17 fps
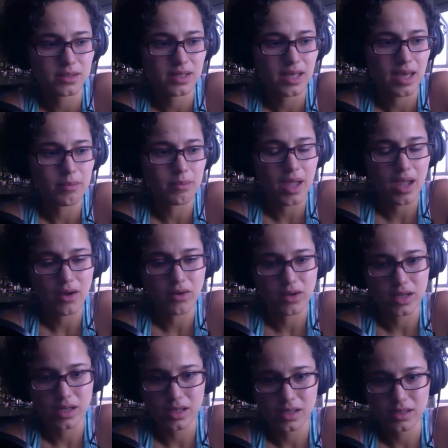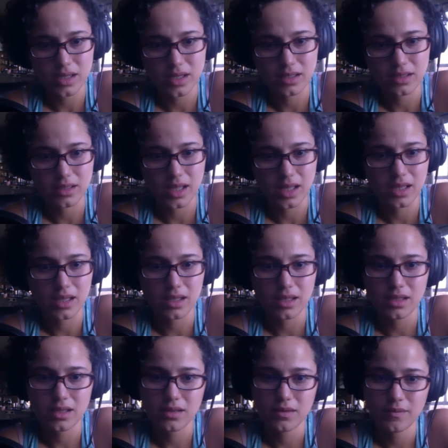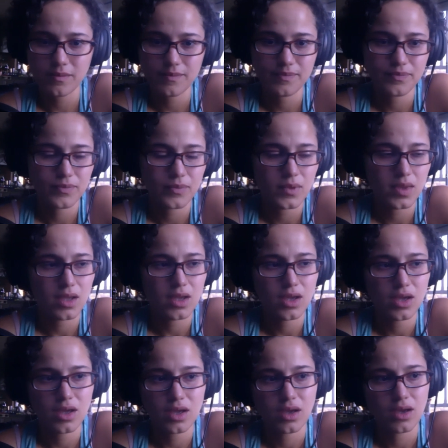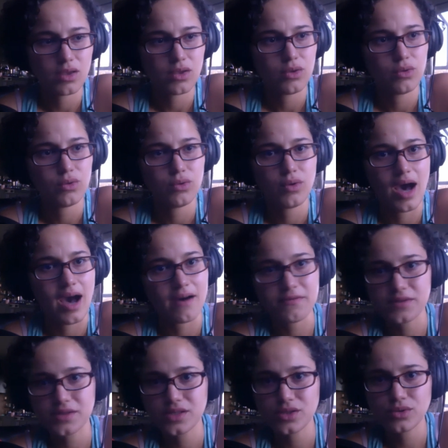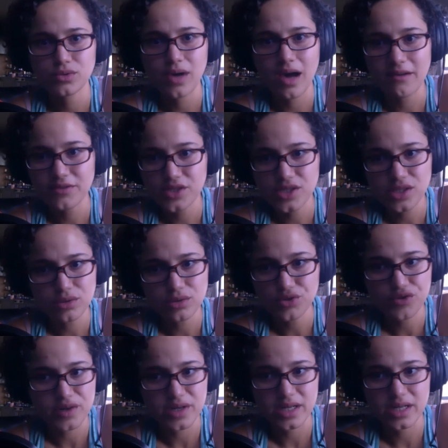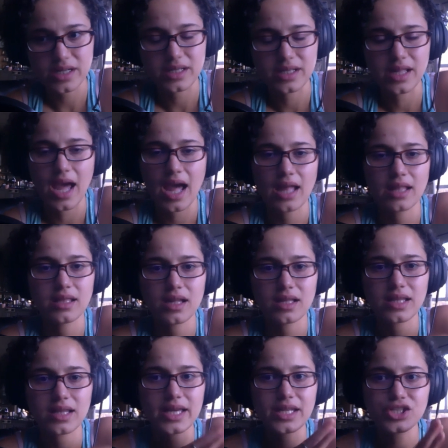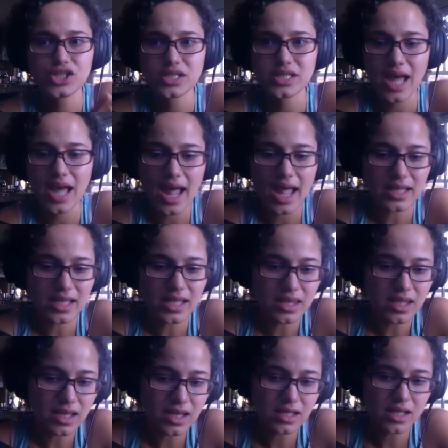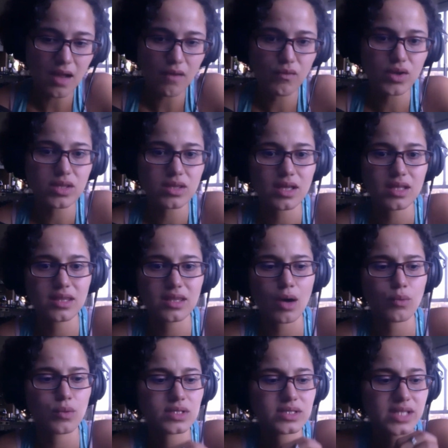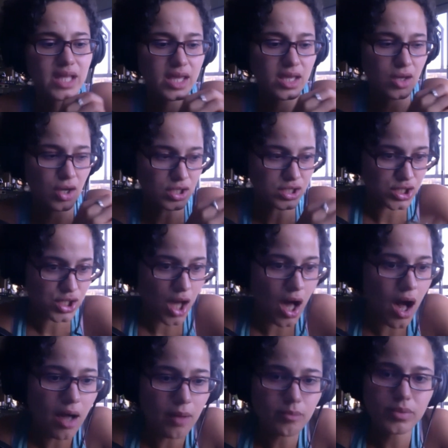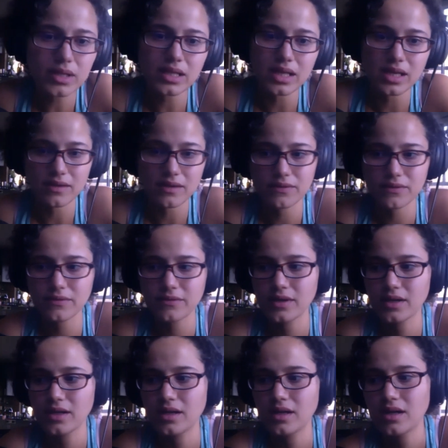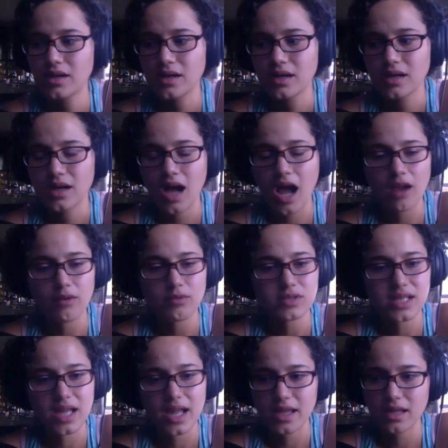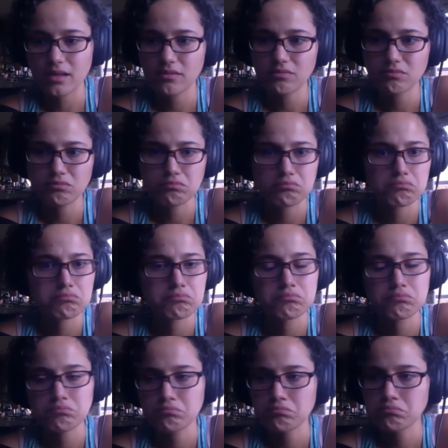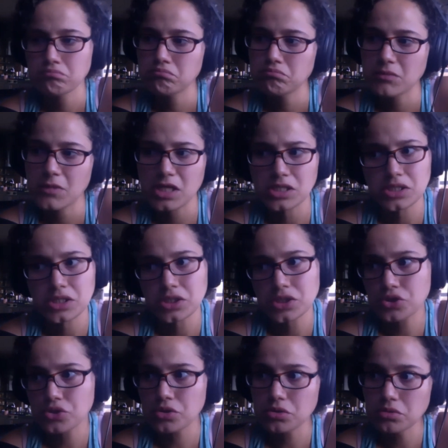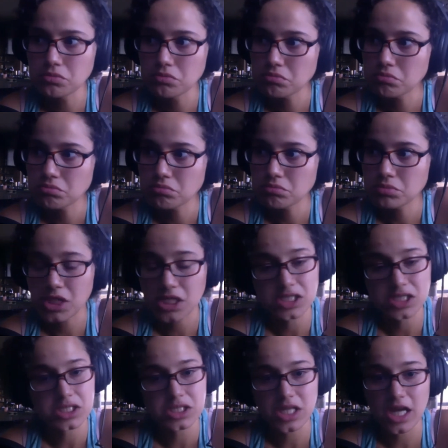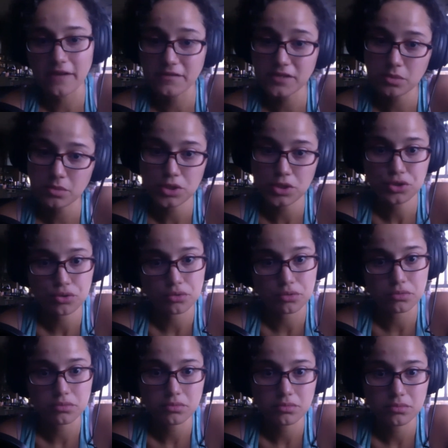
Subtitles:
get married and like you have to have children and like just anything and everything that was like a taught belief. I was like, is this true? Does this have to be true?